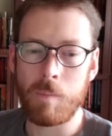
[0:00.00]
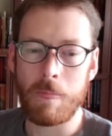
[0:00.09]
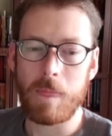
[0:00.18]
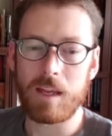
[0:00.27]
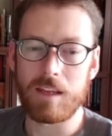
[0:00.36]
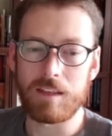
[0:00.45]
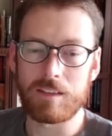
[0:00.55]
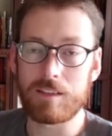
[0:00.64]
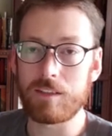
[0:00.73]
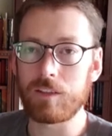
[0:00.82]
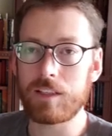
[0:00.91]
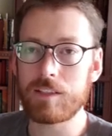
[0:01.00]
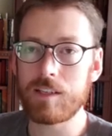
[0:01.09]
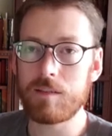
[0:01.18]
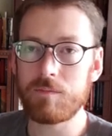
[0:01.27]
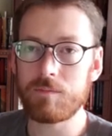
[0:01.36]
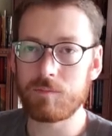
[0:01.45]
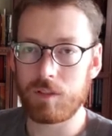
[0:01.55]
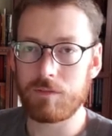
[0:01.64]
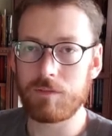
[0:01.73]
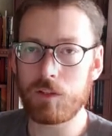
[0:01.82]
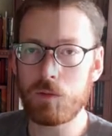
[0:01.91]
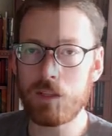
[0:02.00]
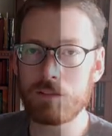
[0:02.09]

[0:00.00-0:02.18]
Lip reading: And until next time, farewell.